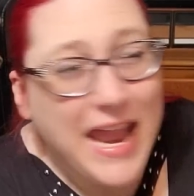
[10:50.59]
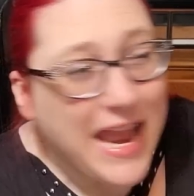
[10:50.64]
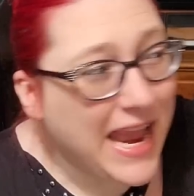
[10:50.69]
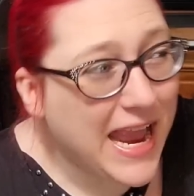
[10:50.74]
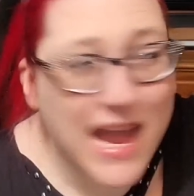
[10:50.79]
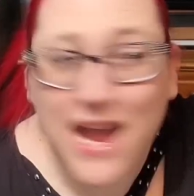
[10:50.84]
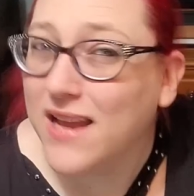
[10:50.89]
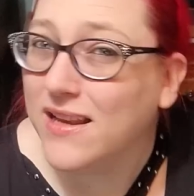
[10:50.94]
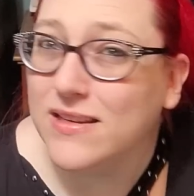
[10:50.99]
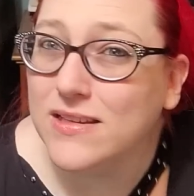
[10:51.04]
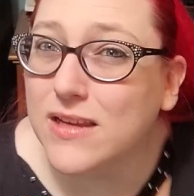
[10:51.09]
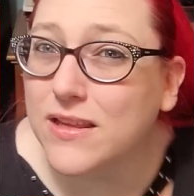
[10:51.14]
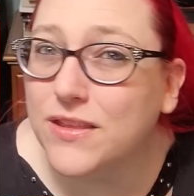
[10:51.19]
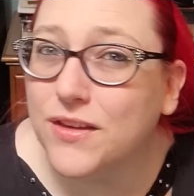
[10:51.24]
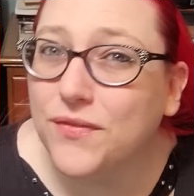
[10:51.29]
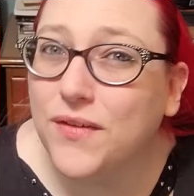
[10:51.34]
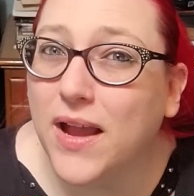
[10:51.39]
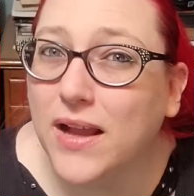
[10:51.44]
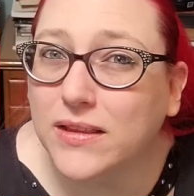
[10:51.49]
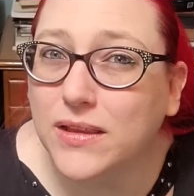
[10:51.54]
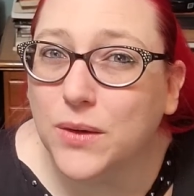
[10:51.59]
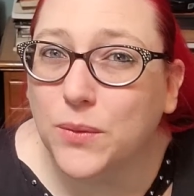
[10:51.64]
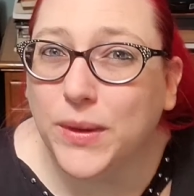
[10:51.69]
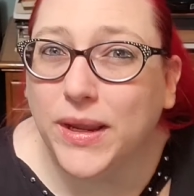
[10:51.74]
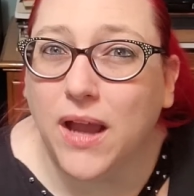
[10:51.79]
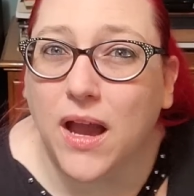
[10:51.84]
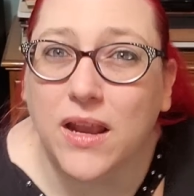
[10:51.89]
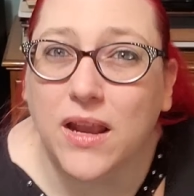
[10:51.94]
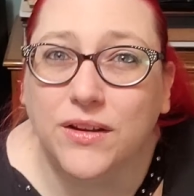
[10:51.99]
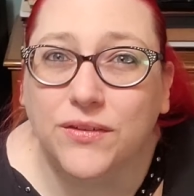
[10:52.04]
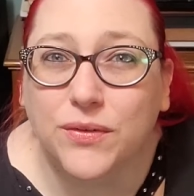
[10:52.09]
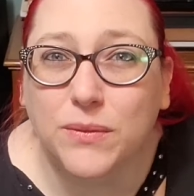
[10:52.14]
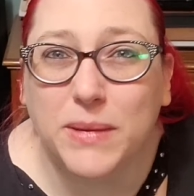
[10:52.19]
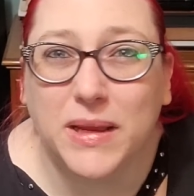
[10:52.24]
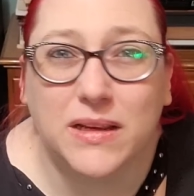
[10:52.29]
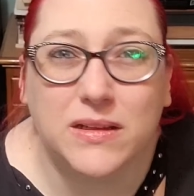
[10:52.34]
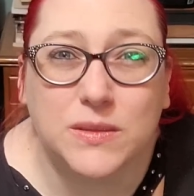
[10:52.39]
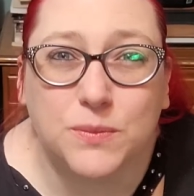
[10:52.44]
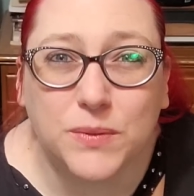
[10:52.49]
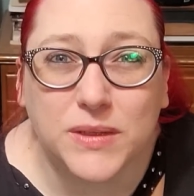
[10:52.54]
And the fact that we got it for
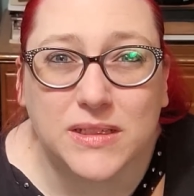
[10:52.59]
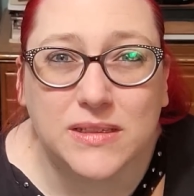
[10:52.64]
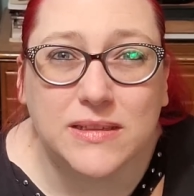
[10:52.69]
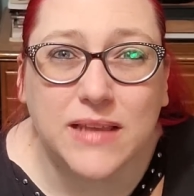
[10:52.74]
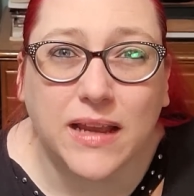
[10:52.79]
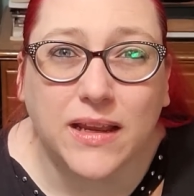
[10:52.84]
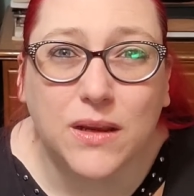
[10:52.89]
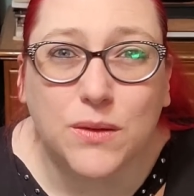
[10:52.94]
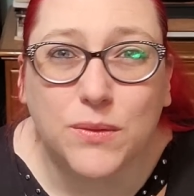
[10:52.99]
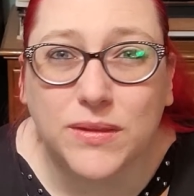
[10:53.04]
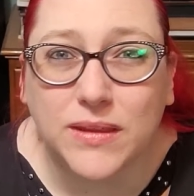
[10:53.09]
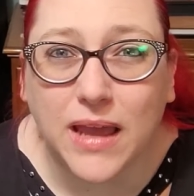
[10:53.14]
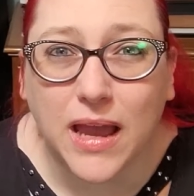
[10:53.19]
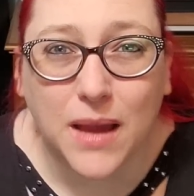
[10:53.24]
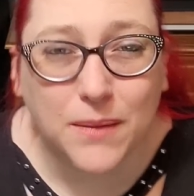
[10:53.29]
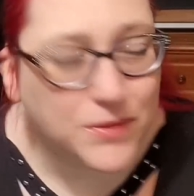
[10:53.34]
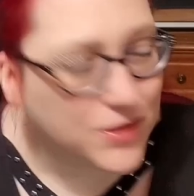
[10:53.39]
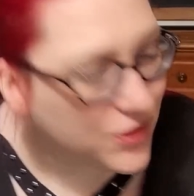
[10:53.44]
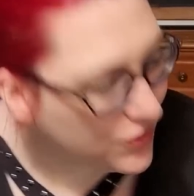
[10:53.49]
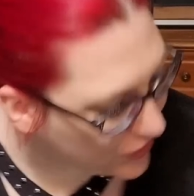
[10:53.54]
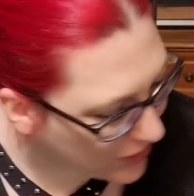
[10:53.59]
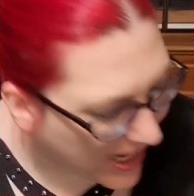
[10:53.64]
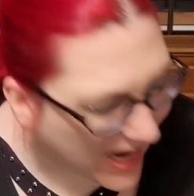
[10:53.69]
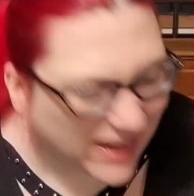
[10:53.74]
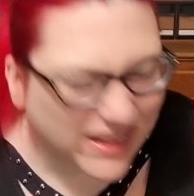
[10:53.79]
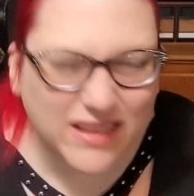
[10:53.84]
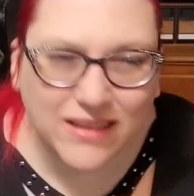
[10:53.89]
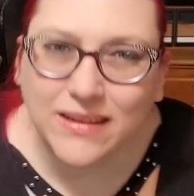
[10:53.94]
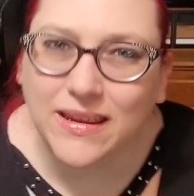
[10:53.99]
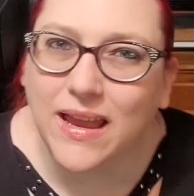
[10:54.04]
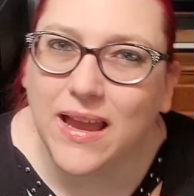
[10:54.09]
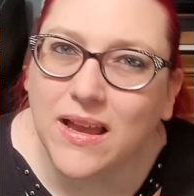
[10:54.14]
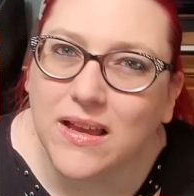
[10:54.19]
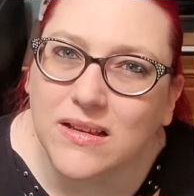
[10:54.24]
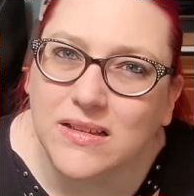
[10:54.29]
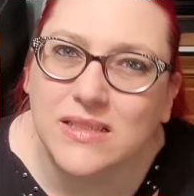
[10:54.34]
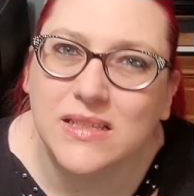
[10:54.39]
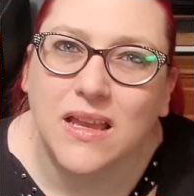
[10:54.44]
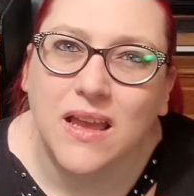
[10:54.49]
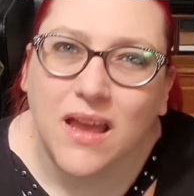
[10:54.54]
about a split second with Captain Jack and
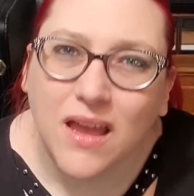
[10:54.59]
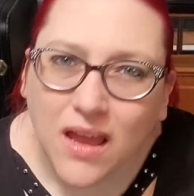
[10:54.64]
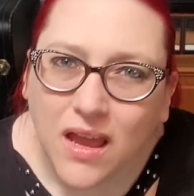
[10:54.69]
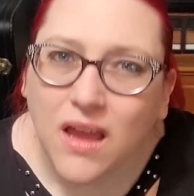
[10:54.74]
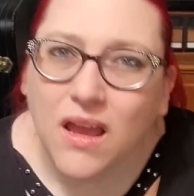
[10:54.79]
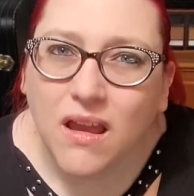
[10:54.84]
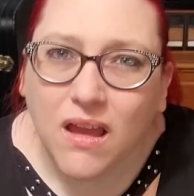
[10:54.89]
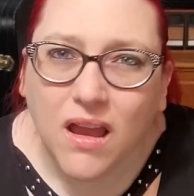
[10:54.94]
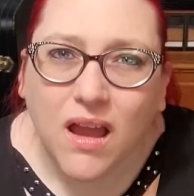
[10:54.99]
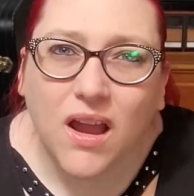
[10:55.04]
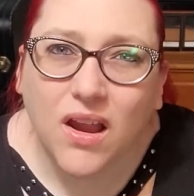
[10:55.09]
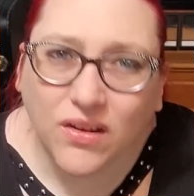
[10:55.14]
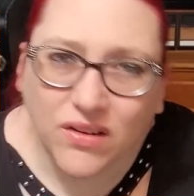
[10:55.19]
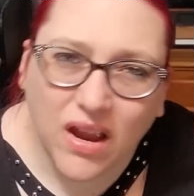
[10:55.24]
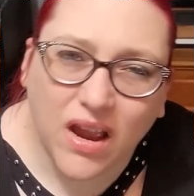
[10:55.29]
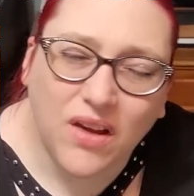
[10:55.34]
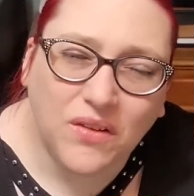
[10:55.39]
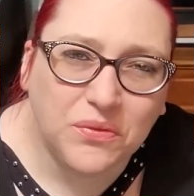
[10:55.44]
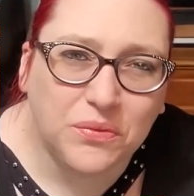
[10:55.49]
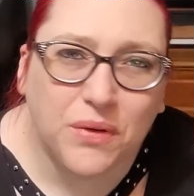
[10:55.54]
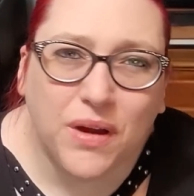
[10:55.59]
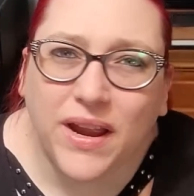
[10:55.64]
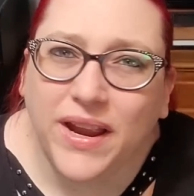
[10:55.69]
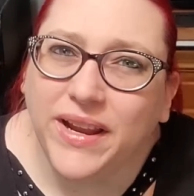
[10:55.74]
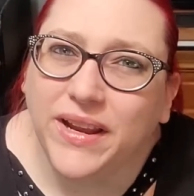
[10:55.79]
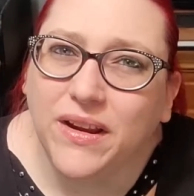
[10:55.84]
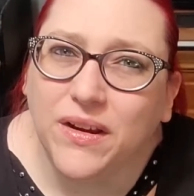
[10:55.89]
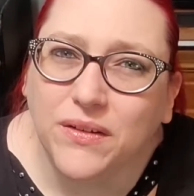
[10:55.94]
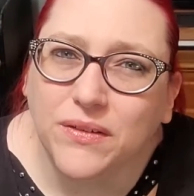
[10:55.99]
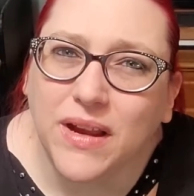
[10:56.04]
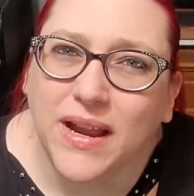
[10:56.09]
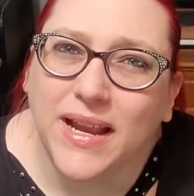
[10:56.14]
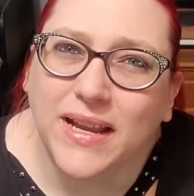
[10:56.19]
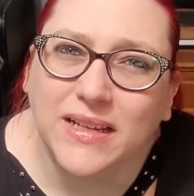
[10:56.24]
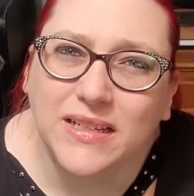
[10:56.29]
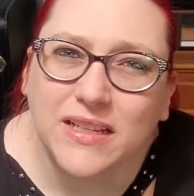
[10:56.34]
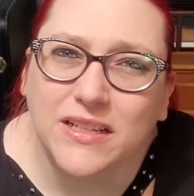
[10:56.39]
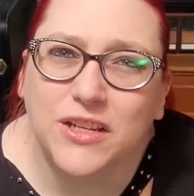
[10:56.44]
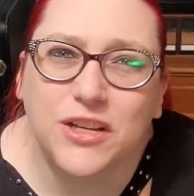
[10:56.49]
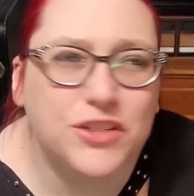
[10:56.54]
Yaz, all
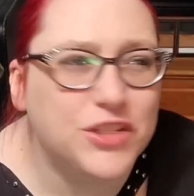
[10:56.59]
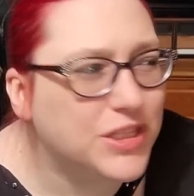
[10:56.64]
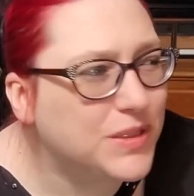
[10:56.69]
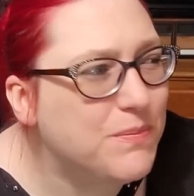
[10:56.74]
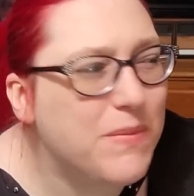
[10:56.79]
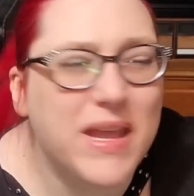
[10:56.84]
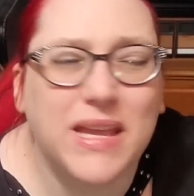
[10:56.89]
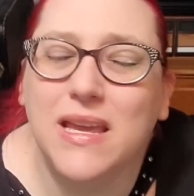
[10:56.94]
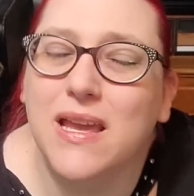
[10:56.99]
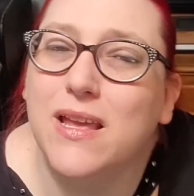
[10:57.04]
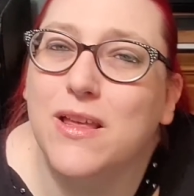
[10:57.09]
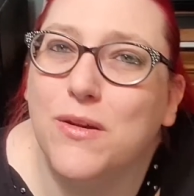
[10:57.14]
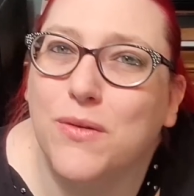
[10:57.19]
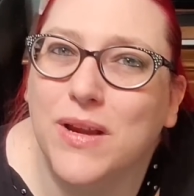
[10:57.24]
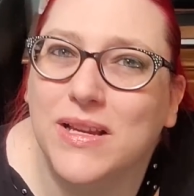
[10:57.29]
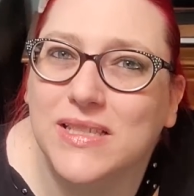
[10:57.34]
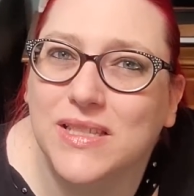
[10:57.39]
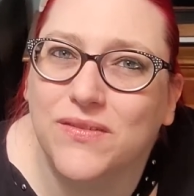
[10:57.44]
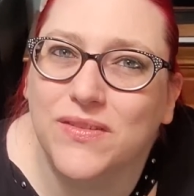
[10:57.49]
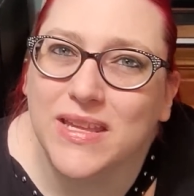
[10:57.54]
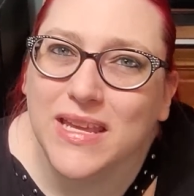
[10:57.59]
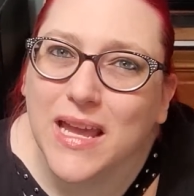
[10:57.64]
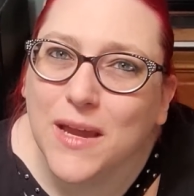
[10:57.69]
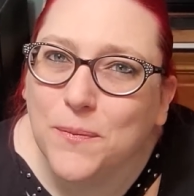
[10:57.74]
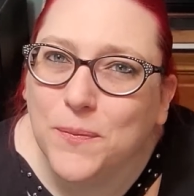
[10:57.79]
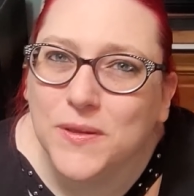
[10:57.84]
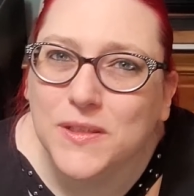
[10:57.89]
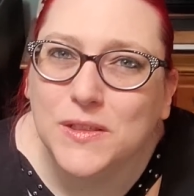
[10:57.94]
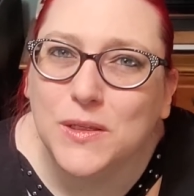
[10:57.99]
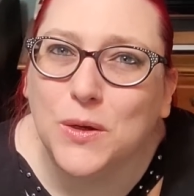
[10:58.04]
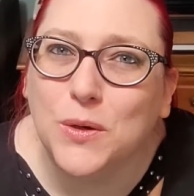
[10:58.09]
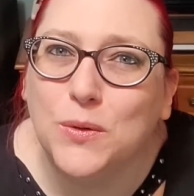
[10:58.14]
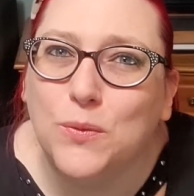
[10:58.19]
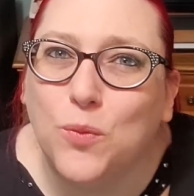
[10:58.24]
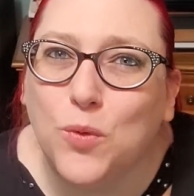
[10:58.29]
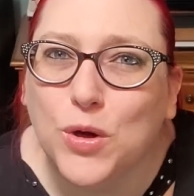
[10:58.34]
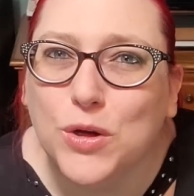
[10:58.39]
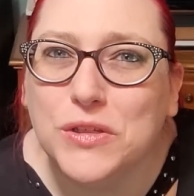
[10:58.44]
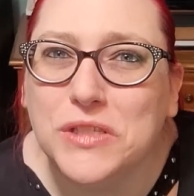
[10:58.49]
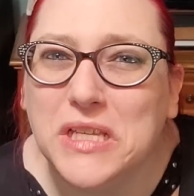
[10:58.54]
right. You're just making the rest of the episode
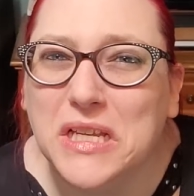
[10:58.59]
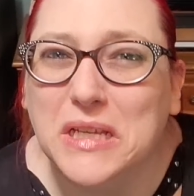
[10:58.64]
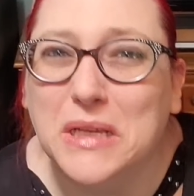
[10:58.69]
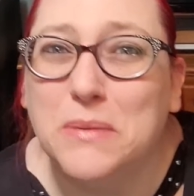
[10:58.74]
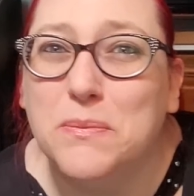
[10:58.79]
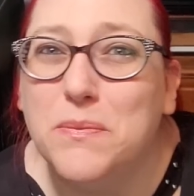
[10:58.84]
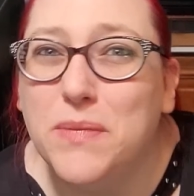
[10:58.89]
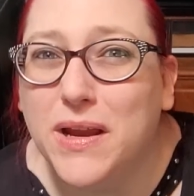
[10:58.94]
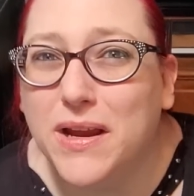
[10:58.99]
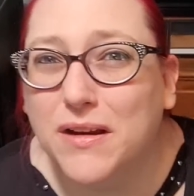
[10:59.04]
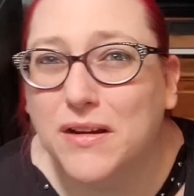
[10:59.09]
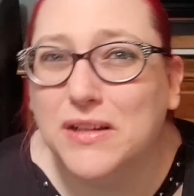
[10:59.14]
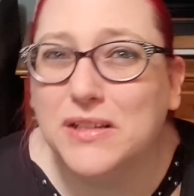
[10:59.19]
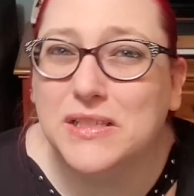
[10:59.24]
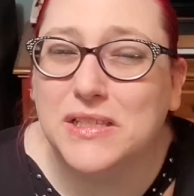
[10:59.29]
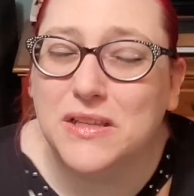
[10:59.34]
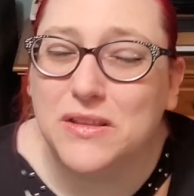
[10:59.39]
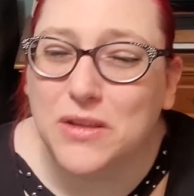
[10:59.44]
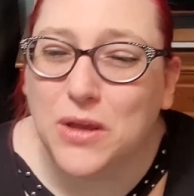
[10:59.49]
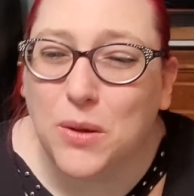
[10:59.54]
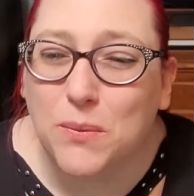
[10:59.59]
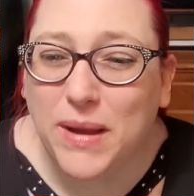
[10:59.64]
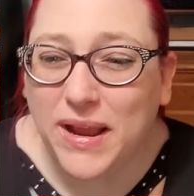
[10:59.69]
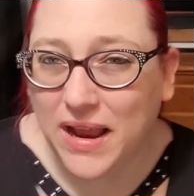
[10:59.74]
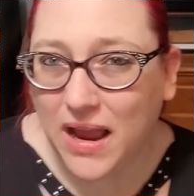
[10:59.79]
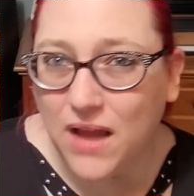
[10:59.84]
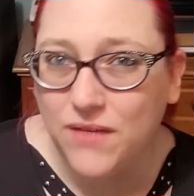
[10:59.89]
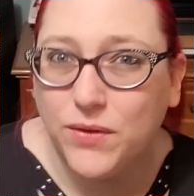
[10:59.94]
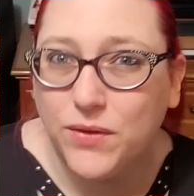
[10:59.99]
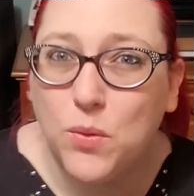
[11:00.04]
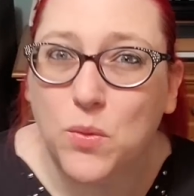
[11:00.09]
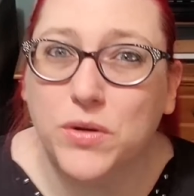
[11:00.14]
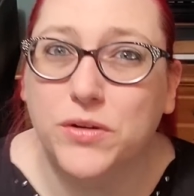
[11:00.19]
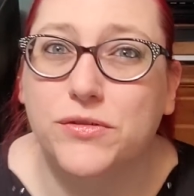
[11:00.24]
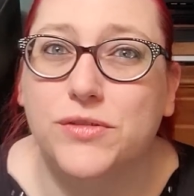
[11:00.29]
worse in comparison, though, by having one